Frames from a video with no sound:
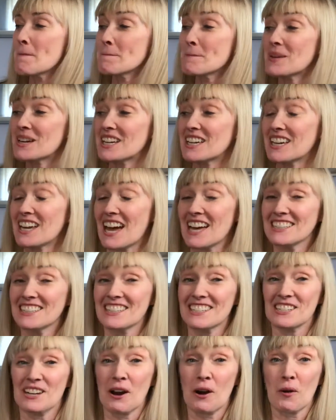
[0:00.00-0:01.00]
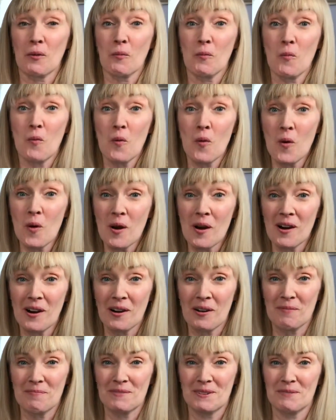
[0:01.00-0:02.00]
Baguettes are
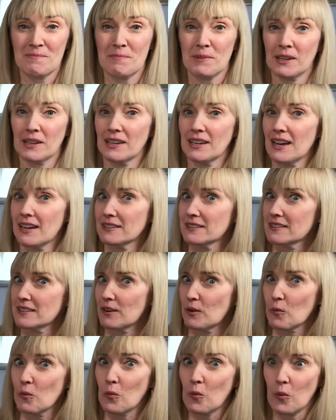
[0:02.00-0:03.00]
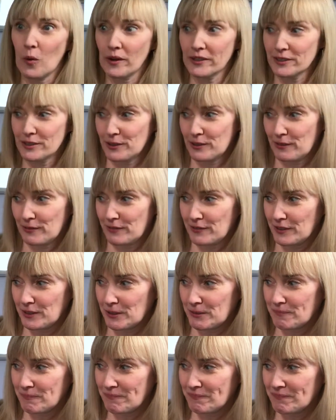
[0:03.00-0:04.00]
warm. Baguettes are
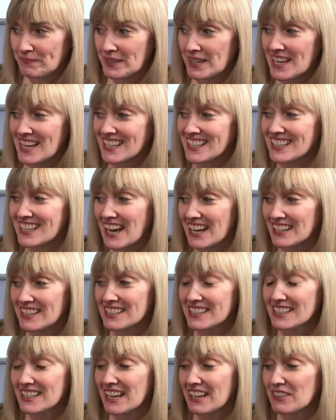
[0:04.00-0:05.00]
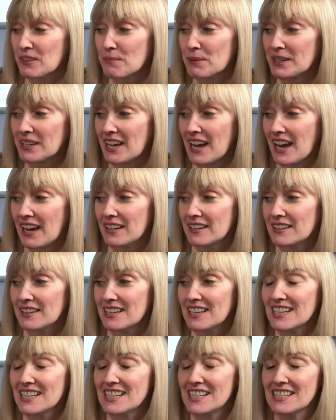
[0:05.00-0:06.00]
wonderful. Getting to get the baguette
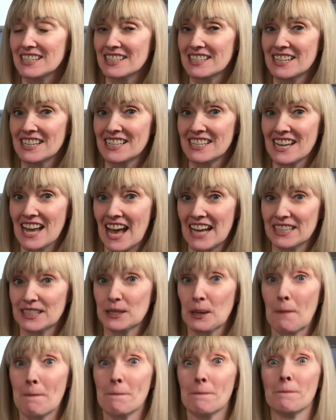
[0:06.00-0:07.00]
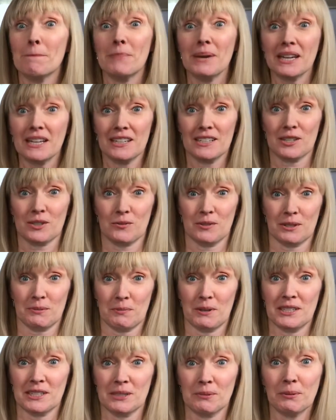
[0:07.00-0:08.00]
is Nanette's biggest
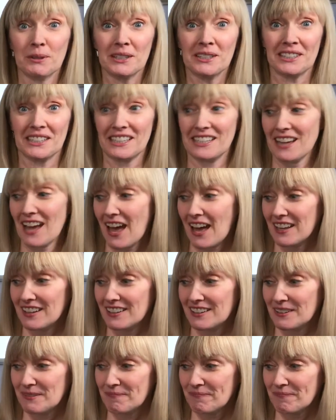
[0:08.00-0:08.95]
responsibility yet.